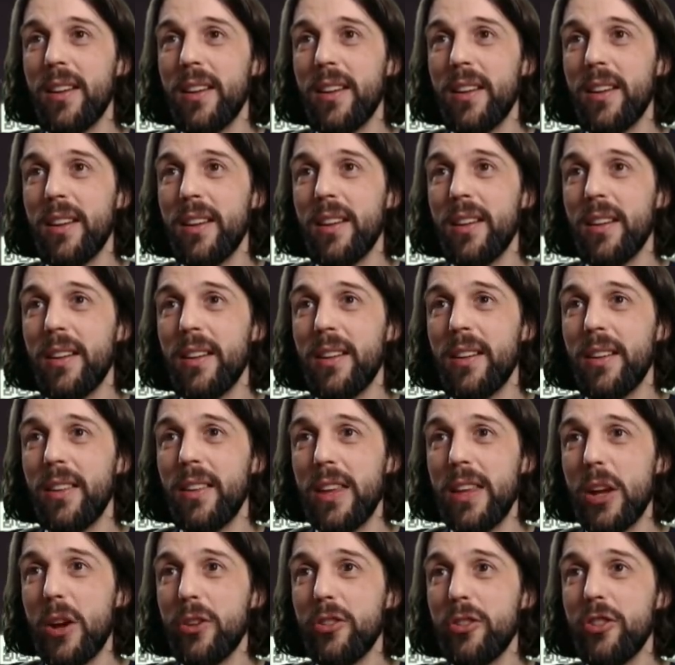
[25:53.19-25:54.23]

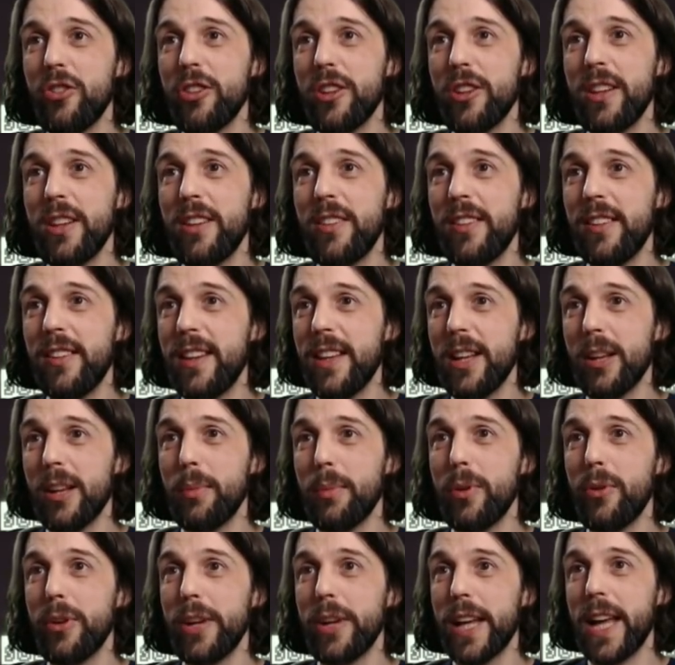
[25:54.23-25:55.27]
the oxygen is still
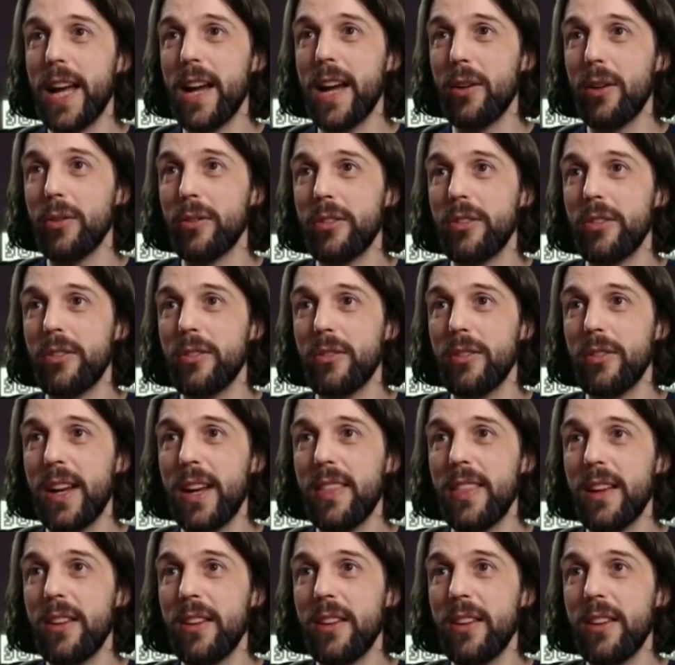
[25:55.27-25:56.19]
blowing out, right?